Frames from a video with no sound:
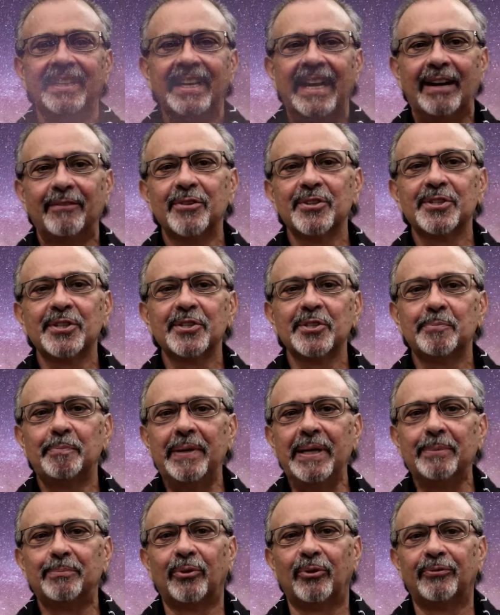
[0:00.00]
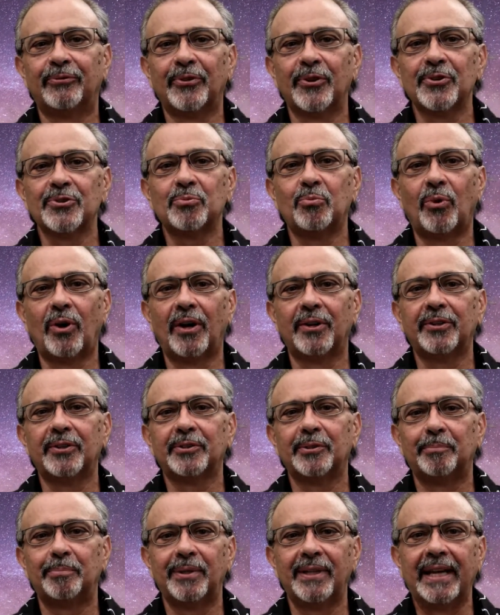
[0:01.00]
Ever since people first wandered
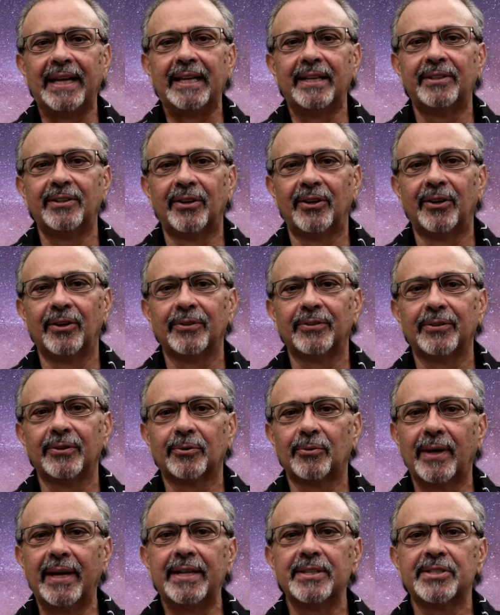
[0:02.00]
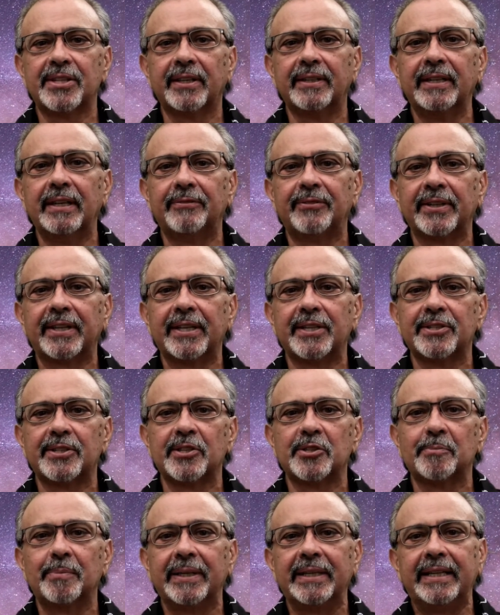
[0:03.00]
the planet Earth, great significance
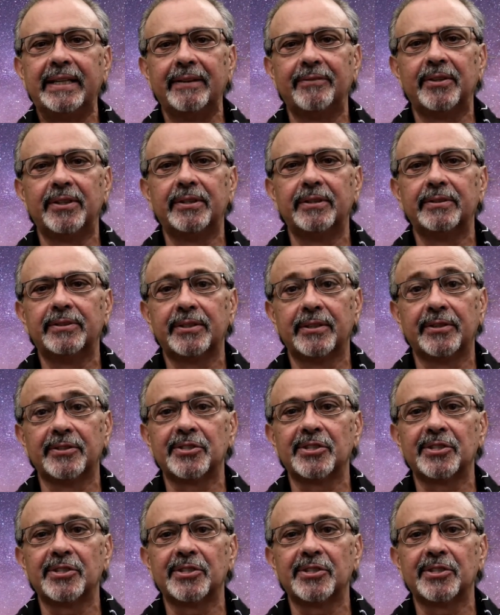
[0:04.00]
has been given to the